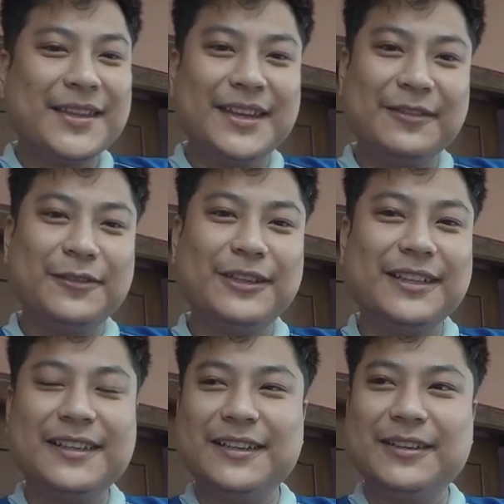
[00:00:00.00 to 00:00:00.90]
And if you
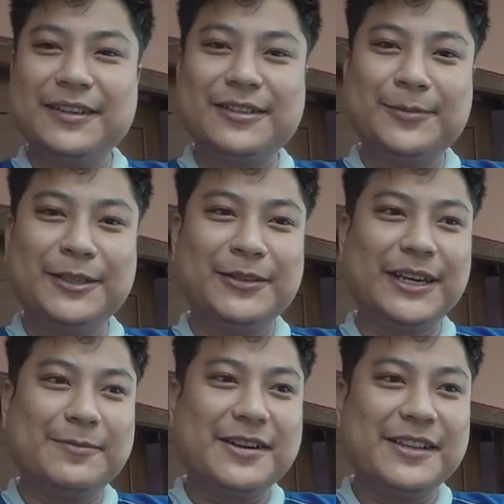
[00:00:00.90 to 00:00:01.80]
tell that you are coming to
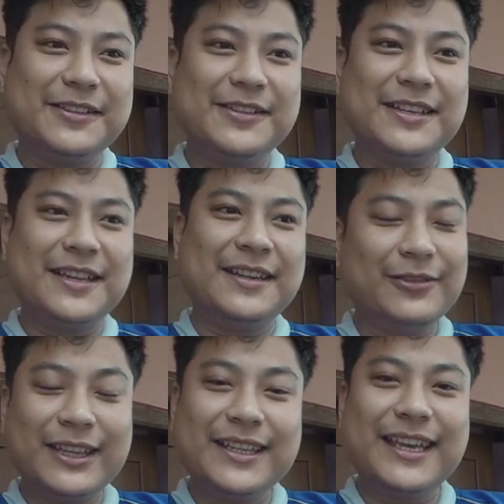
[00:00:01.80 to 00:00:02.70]
get medicines
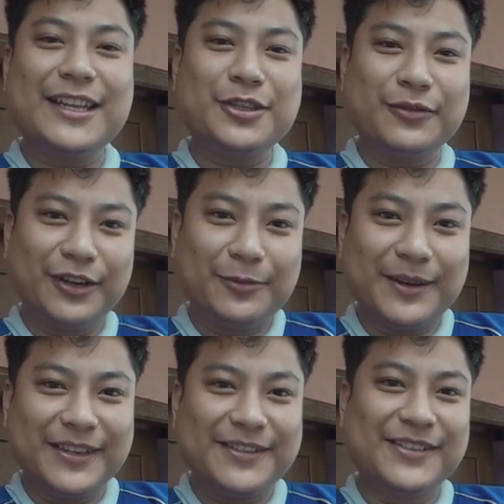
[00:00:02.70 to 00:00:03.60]
and when they catch you without
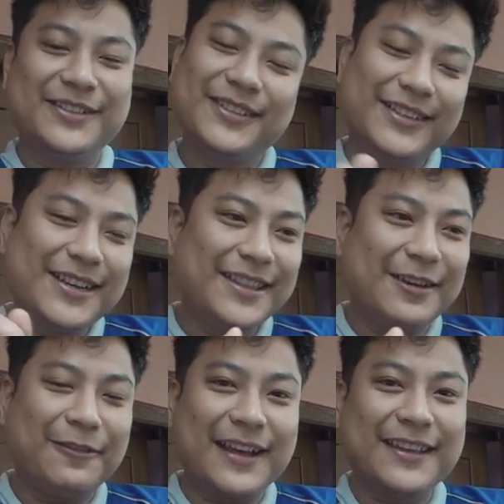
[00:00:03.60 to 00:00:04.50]
medicines, they
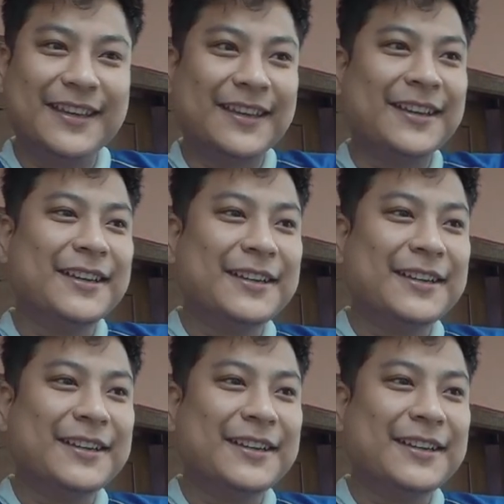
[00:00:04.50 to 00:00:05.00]
are whacking.